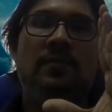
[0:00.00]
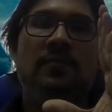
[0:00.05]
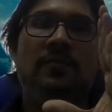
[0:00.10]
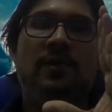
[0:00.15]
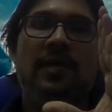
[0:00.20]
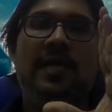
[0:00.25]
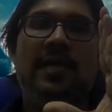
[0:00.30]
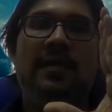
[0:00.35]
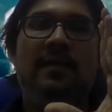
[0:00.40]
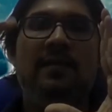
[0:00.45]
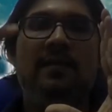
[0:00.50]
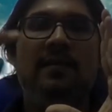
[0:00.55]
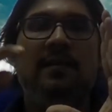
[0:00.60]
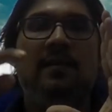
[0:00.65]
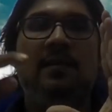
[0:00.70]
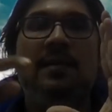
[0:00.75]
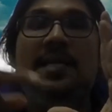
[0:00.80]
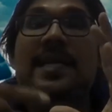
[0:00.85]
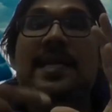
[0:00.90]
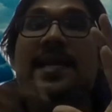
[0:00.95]
be for link
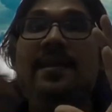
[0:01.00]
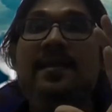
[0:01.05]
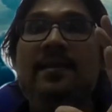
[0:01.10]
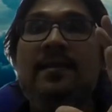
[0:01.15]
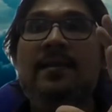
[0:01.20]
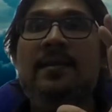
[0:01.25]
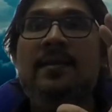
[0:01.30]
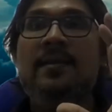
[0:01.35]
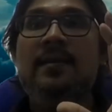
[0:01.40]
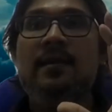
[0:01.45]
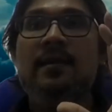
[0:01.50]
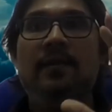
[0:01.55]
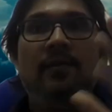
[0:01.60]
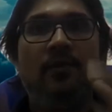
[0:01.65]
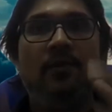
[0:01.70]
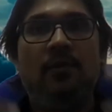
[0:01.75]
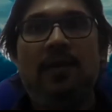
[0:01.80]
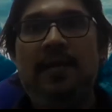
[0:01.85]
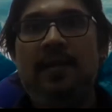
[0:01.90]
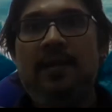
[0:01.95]
in
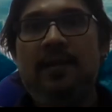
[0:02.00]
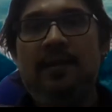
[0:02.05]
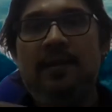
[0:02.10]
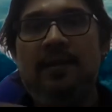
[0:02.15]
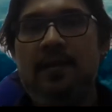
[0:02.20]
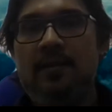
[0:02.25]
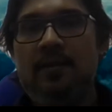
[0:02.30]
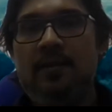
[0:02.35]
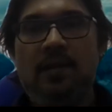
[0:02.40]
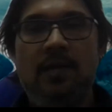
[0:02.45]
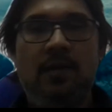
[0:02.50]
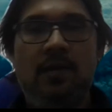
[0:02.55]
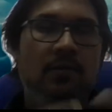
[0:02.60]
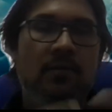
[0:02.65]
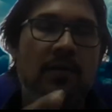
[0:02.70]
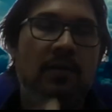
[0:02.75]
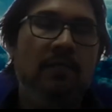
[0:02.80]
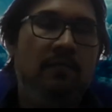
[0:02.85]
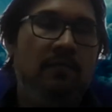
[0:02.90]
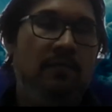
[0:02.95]
you know linkedin i don't have to
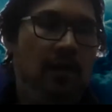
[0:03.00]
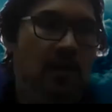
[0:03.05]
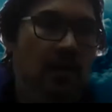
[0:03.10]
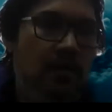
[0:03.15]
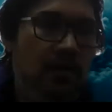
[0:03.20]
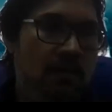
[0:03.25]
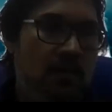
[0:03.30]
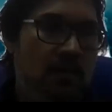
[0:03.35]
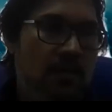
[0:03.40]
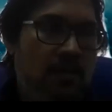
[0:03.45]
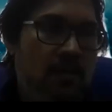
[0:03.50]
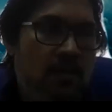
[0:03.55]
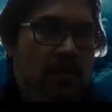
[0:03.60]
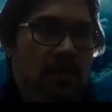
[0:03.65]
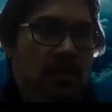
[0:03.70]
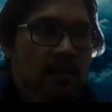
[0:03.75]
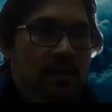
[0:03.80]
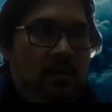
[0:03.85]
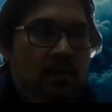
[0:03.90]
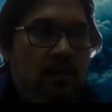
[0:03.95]
give a lot of
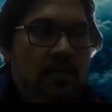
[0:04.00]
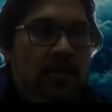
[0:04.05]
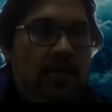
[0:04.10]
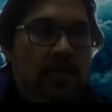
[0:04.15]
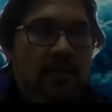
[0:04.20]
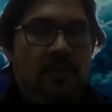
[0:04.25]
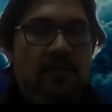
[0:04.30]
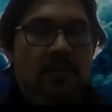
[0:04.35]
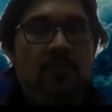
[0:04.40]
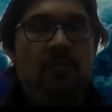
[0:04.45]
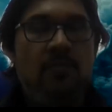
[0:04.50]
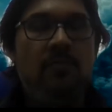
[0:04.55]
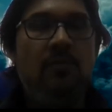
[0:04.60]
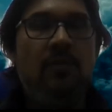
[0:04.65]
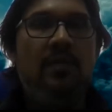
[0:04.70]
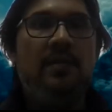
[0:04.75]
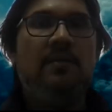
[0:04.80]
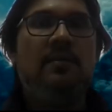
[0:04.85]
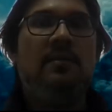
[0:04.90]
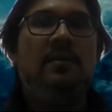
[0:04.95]
guidance to do
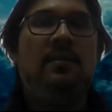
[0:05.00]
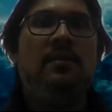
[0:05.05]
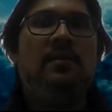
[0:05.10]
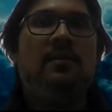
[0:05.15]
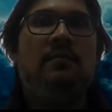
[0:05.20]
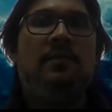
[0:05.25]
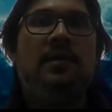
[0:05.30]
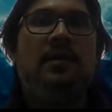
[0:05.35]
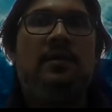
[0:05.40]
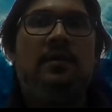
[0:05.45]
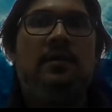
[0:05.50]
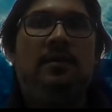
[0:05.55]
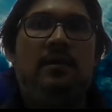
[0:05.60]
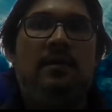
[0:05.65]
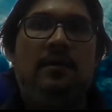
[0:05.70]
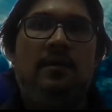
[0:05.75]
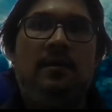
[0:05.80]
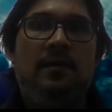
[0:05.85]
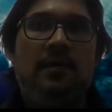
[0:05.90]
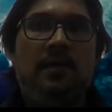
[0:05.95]
linkedin but
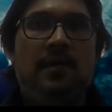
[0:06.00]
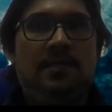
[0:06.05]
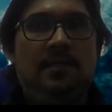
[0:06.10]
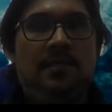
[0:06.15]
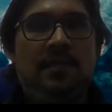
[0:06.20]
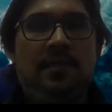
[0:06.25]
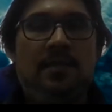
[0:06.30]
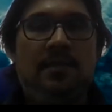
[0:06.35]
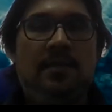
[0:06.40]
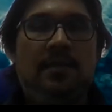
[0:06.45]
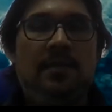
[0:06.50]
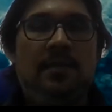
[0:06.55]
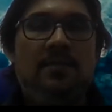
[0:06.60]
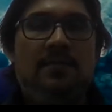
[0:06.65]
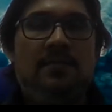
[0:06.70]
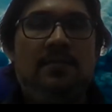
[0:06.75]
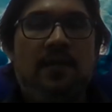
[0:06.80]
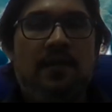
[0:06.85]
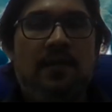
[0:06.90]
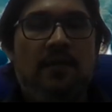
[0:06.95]
uh, yes linkedin
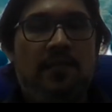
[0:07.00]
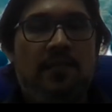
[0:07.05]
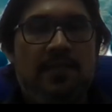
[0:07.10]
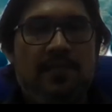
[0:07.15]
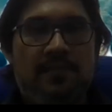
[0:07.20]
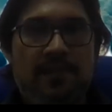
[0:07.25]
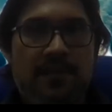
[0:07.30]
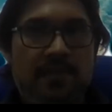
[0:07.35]
is one of the best